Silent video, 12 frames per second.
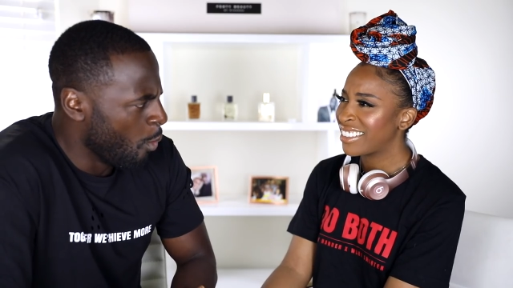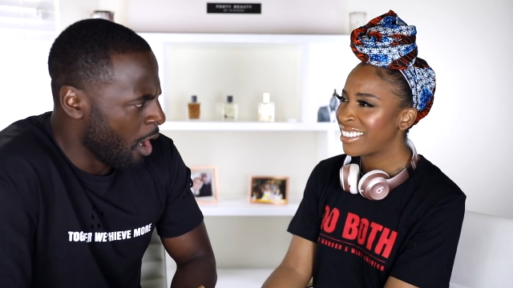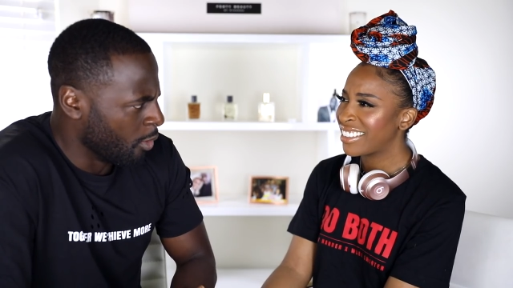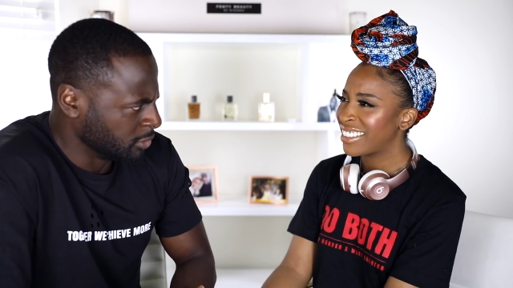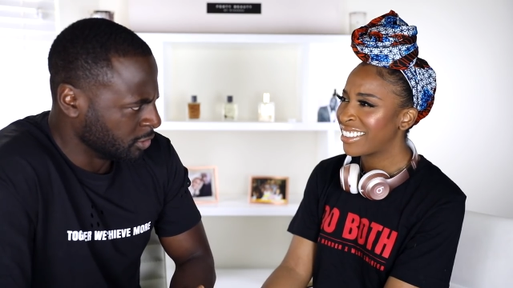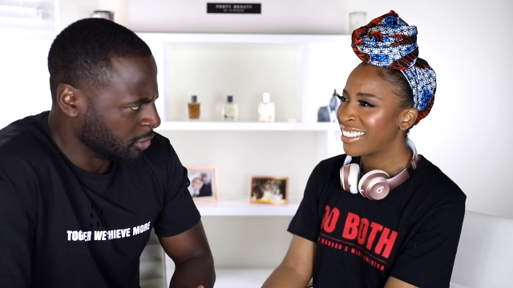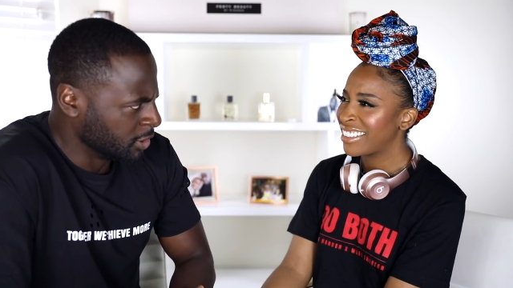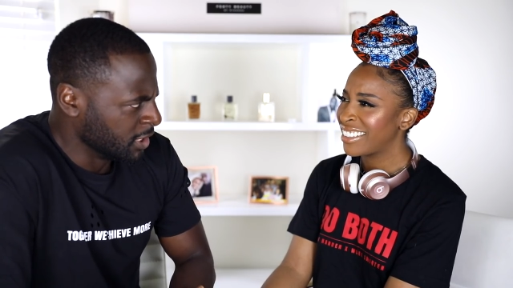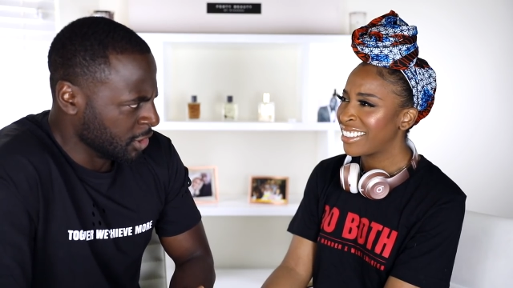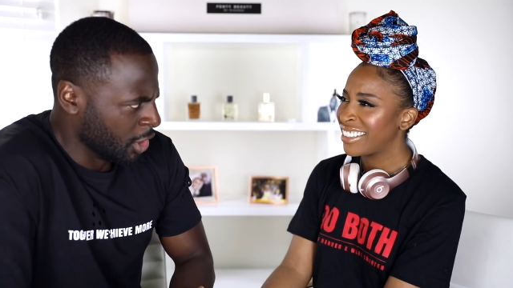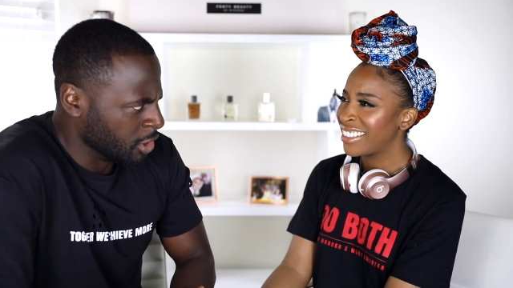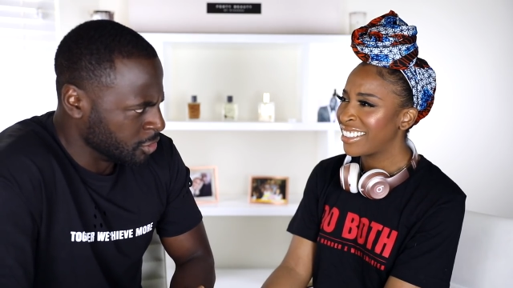Speaker 1: one
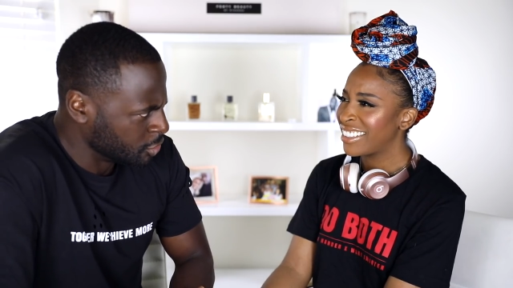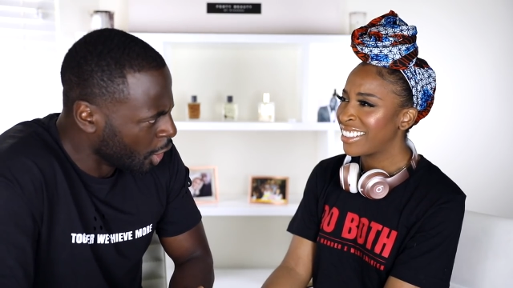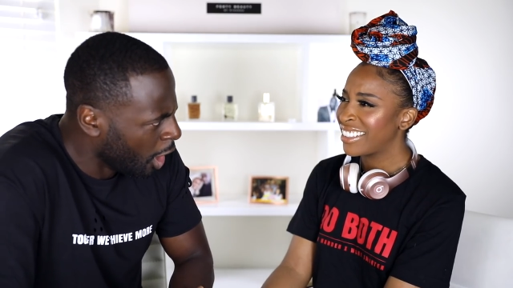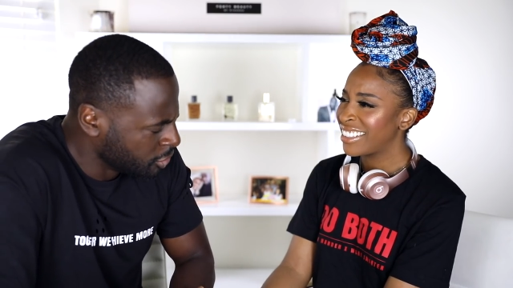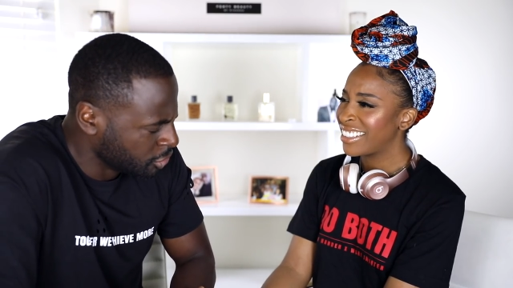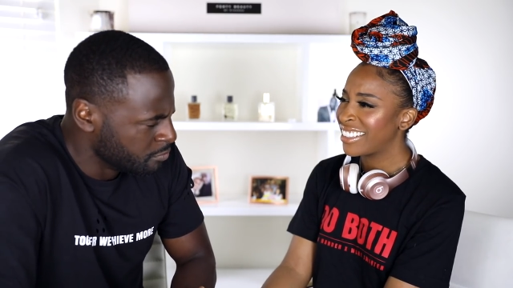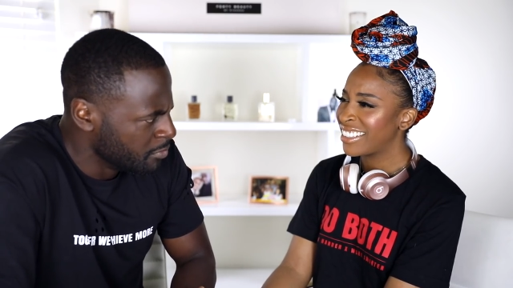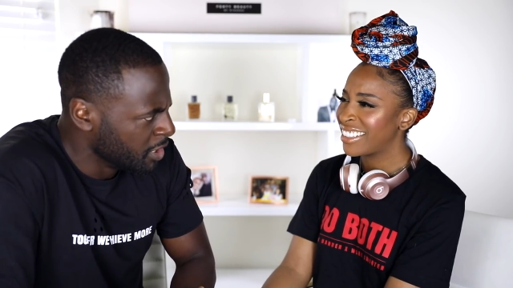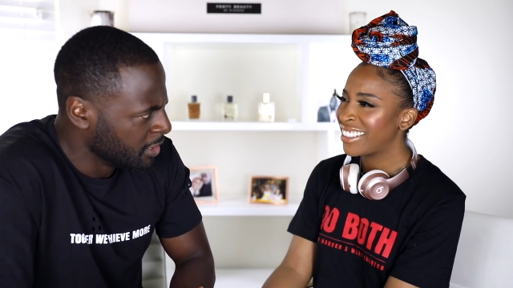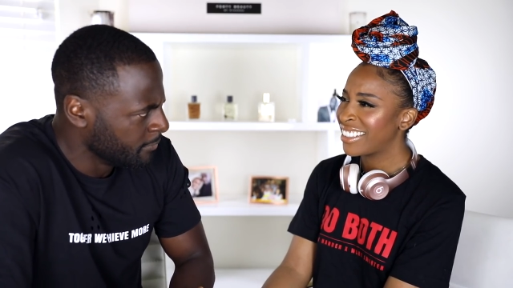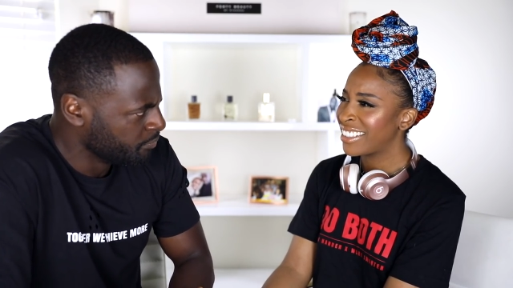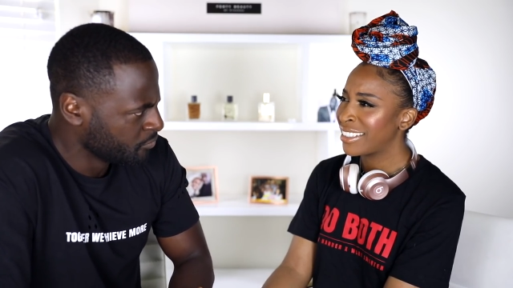can touch
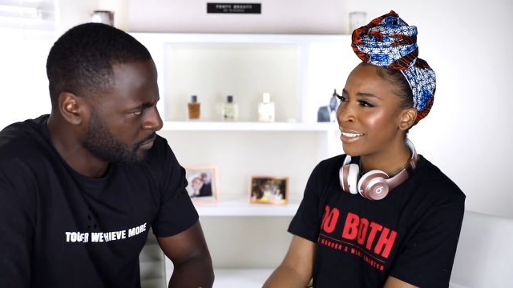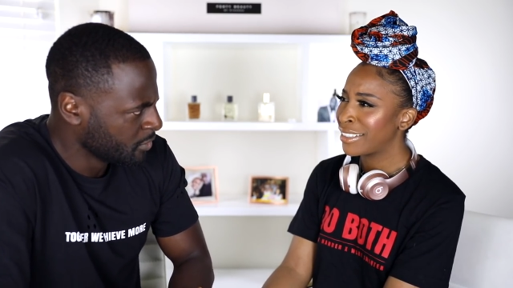me.